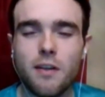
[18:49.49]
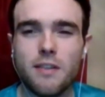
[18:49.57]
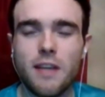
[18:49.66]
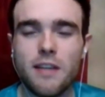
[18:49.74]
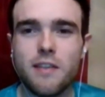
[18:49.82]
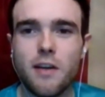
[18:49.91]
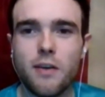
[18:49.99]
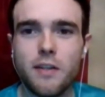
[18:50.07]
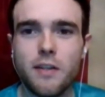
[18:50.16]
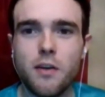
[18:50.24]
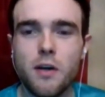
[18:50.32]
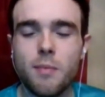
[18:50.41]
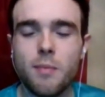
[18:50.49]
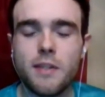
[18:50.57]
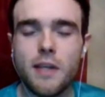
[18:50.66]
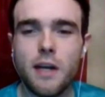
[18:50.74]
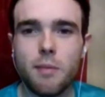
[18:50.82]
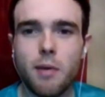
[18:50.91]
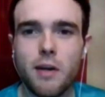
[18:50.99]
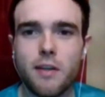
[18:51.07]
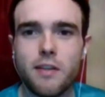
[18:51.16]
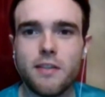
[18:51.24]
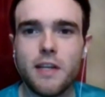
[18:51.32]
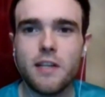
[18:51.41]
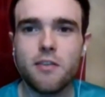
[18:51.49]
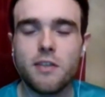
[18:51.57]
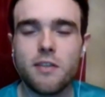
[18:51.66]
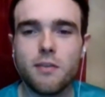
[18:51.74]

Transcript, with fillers: necessarily the norm at the early part of the century.